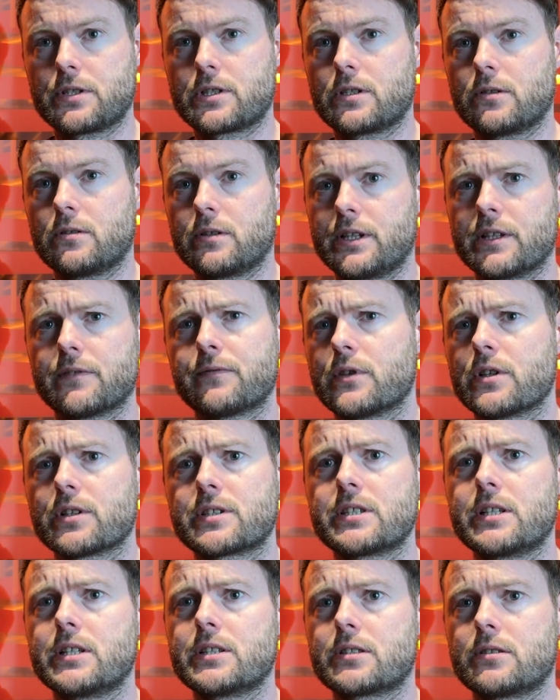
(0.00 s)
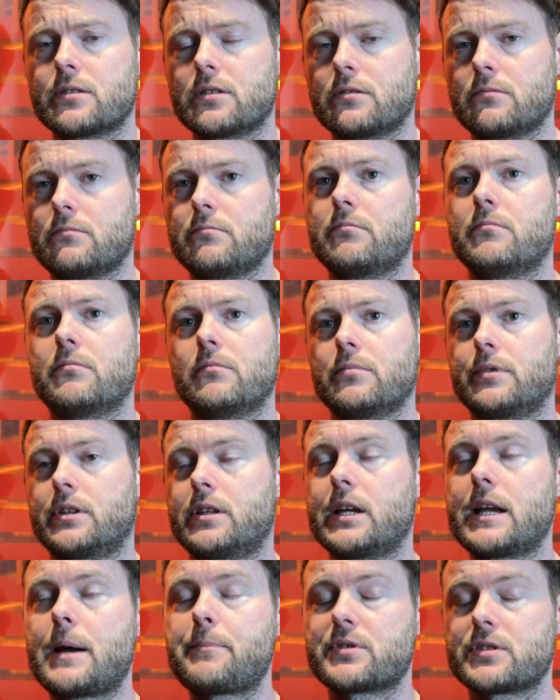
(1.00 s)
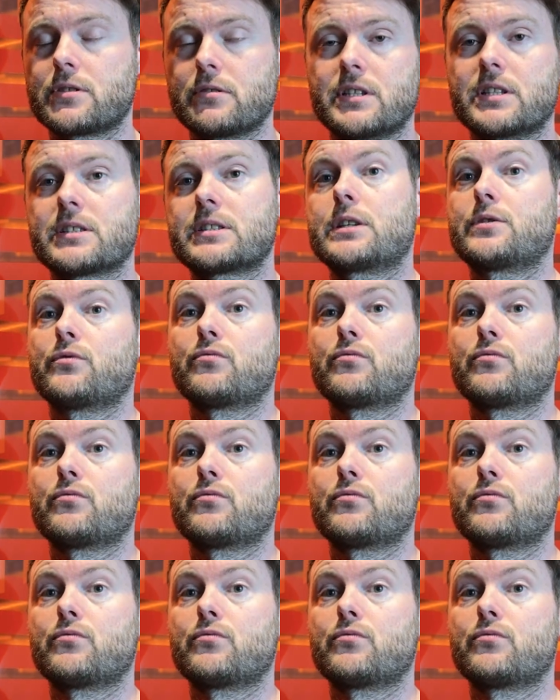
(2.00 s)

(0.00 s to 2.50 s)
So in the first season, the episode that says